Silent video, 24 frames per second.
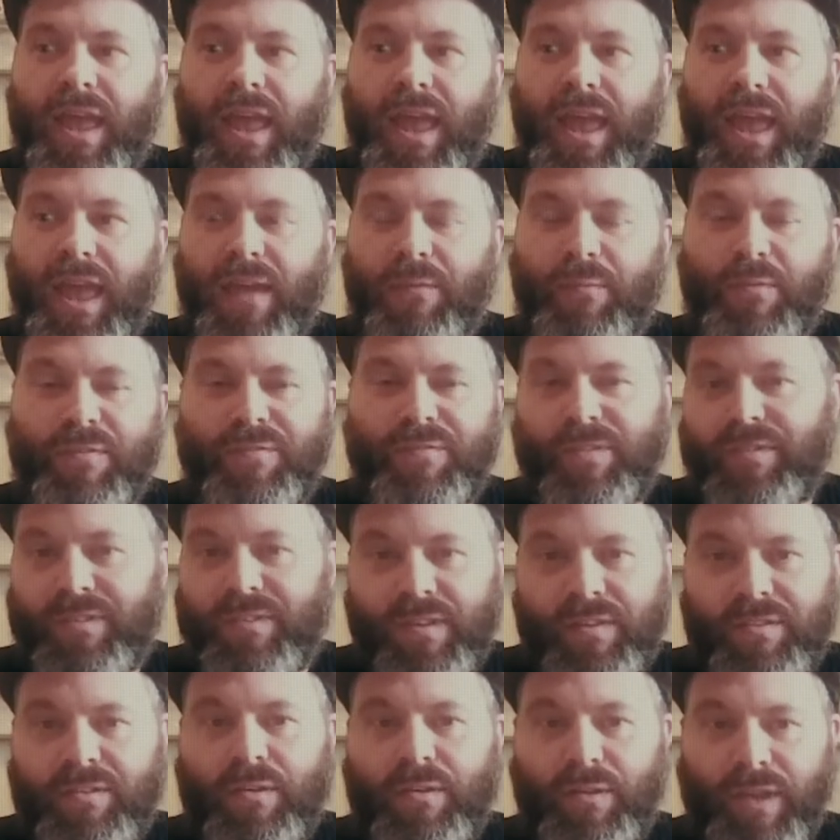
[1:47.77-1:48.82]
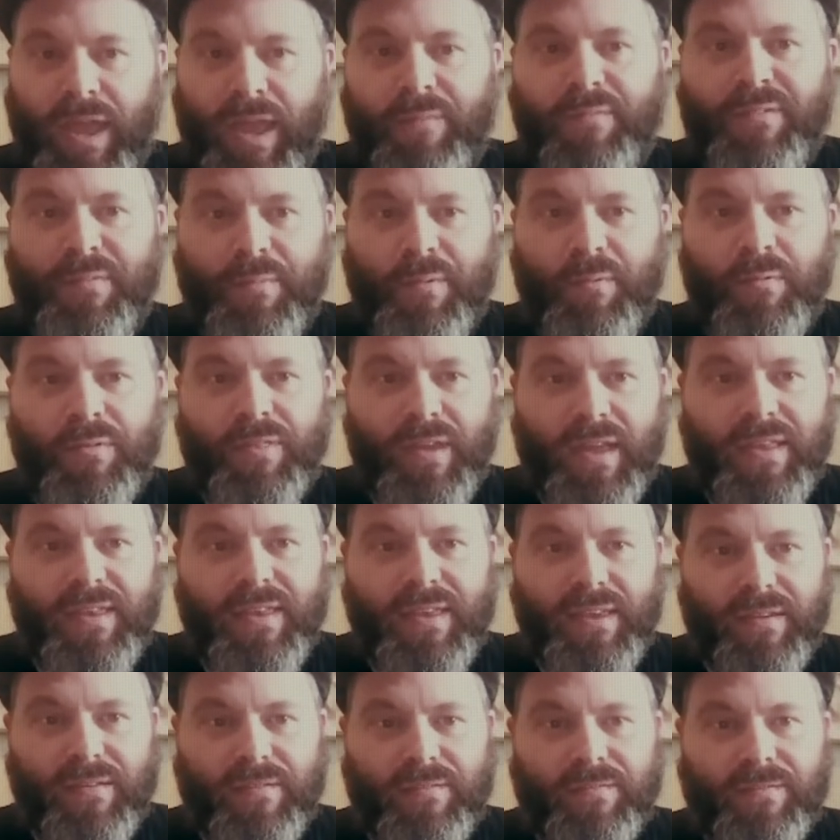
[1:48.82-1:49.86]
And when Francisco came to me with the
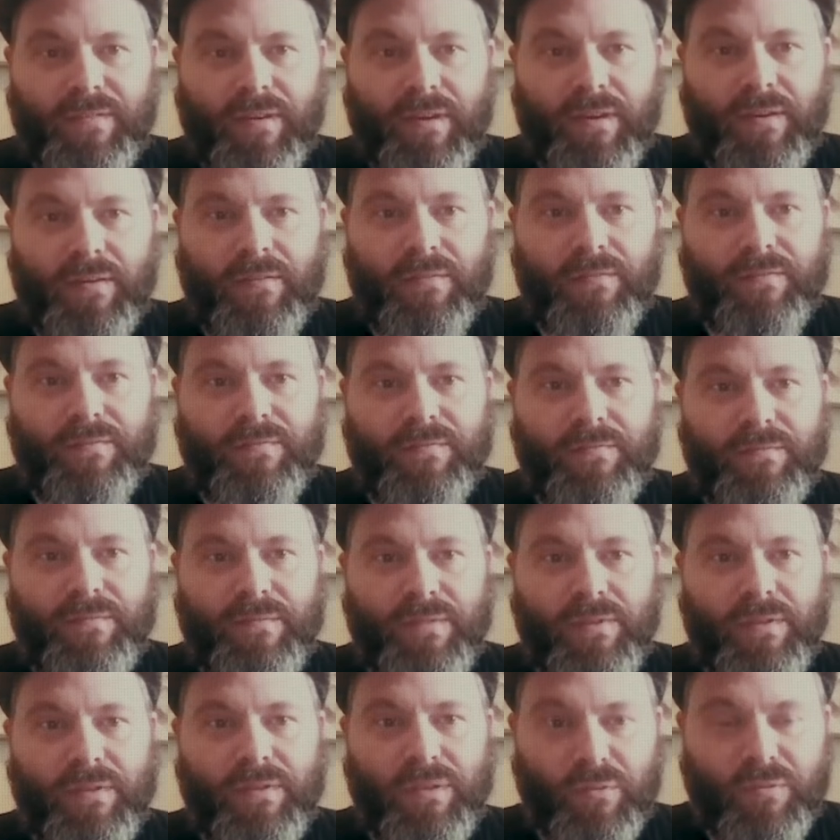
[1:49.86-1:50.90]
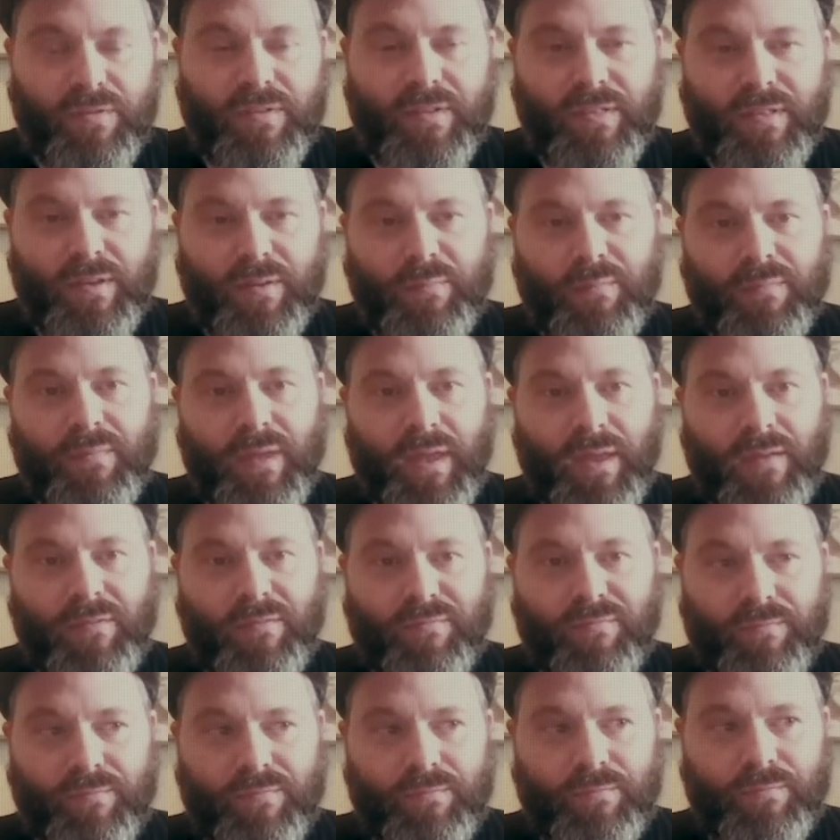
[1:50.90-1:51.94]
idea of, of using them
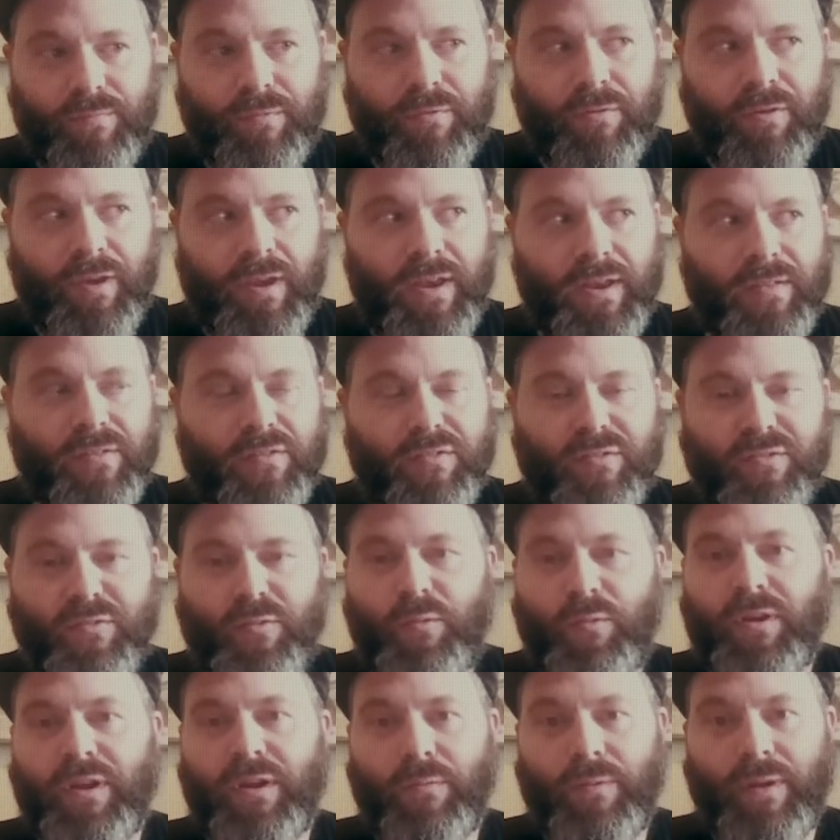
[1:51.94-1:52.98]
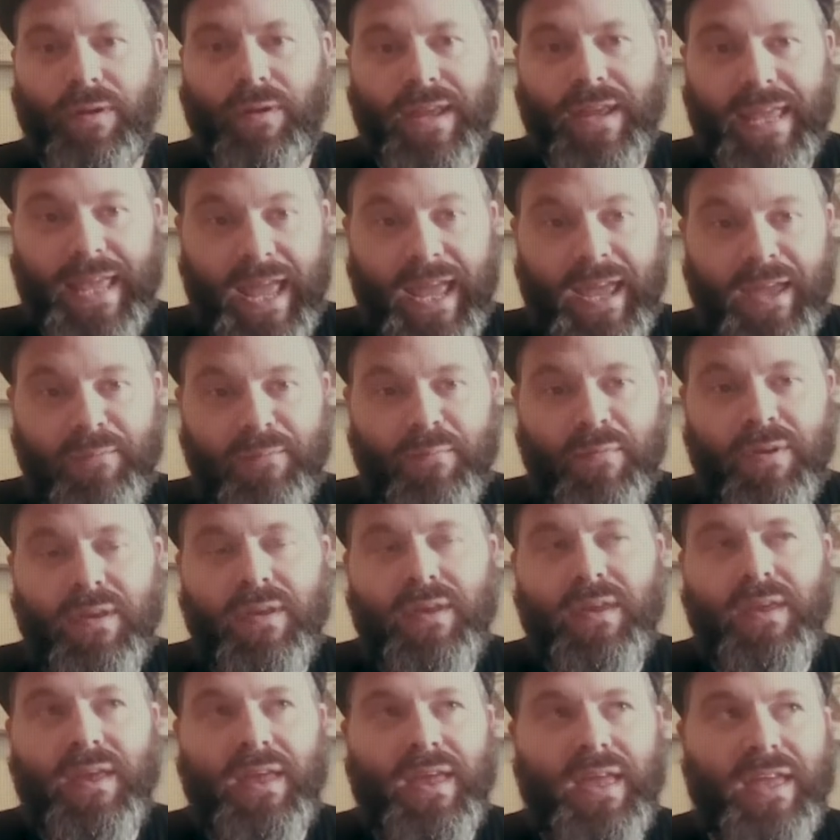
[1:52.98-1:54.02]
and creating the story around a game,
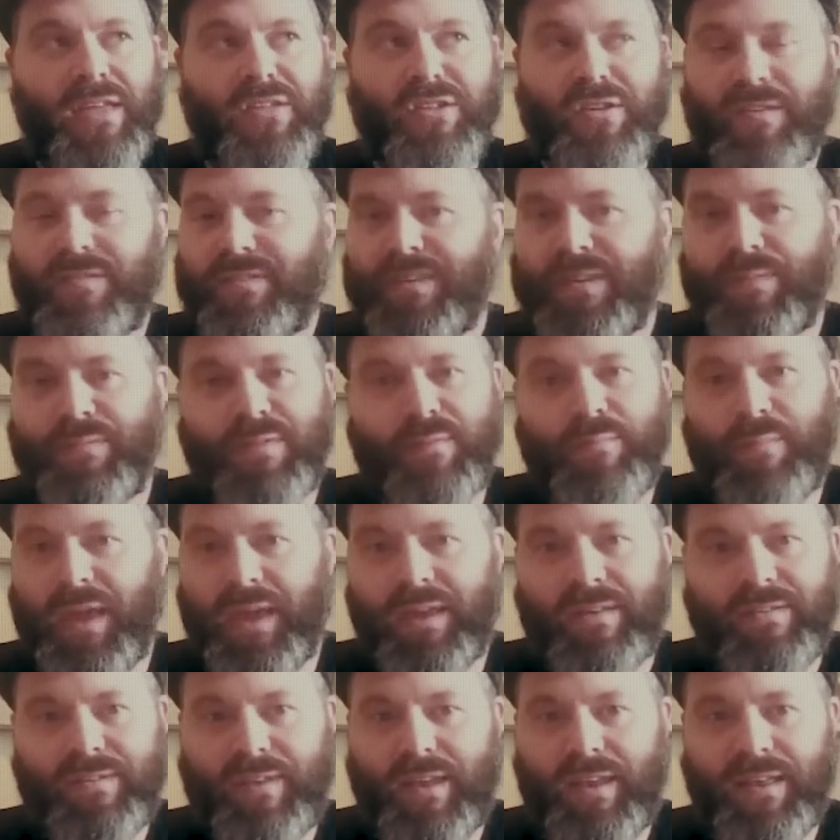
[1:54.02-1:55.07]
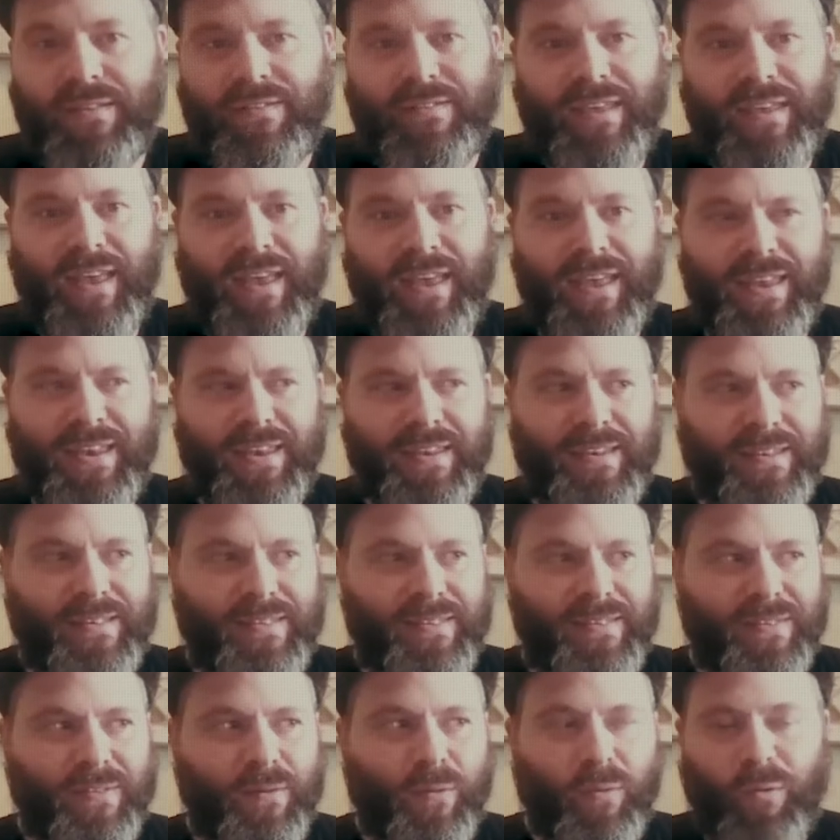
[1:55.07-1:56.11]
it just seemed to make sense, and
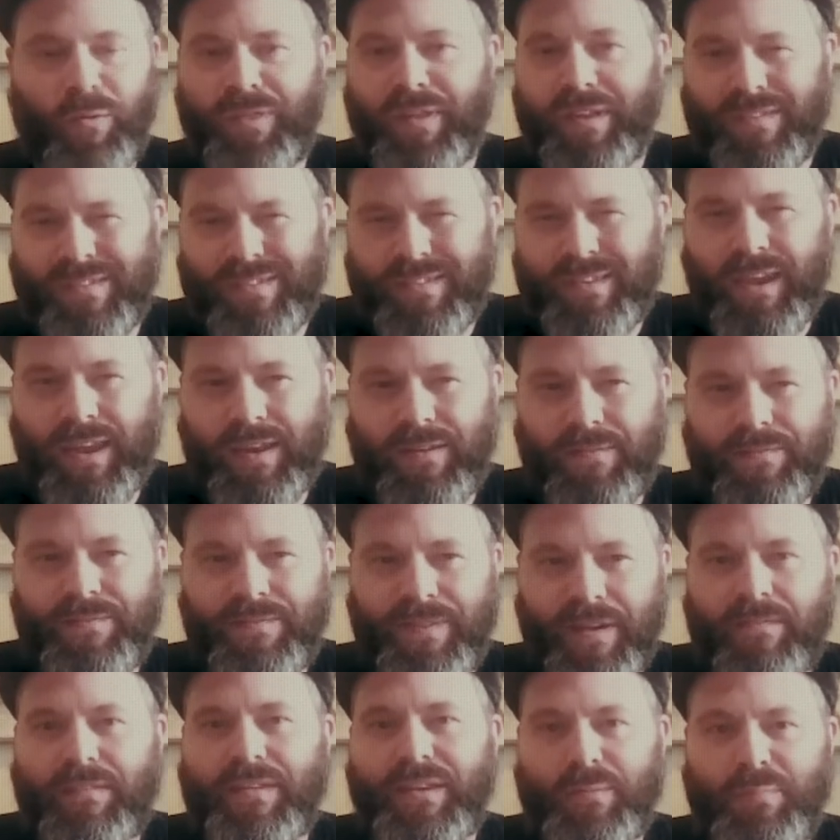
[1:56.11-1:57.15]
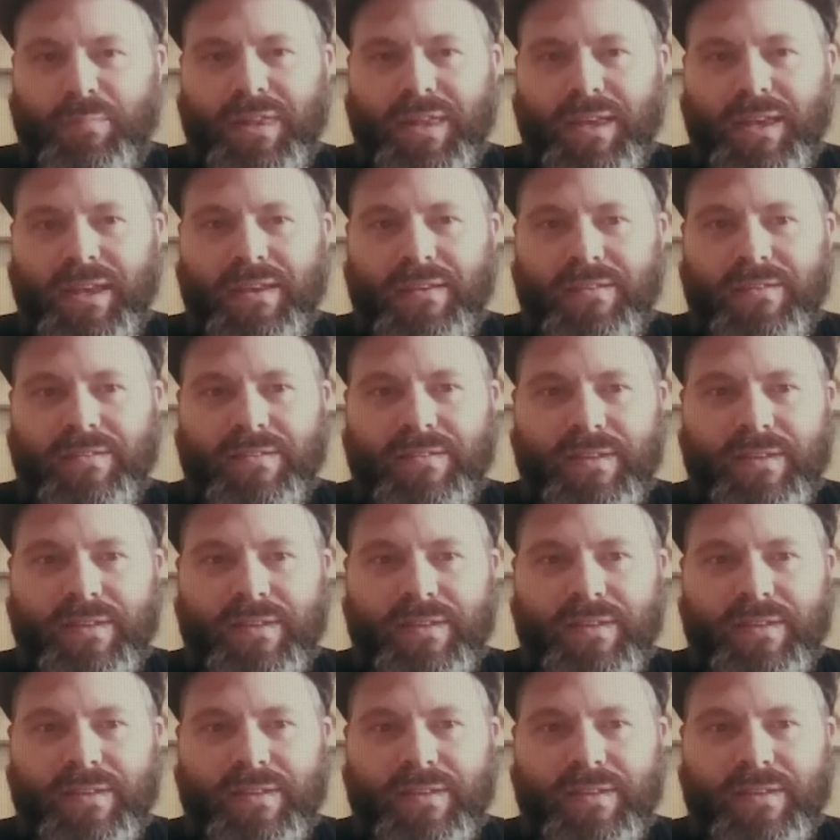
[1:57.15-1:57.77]
the whole thing just kind of fell into place.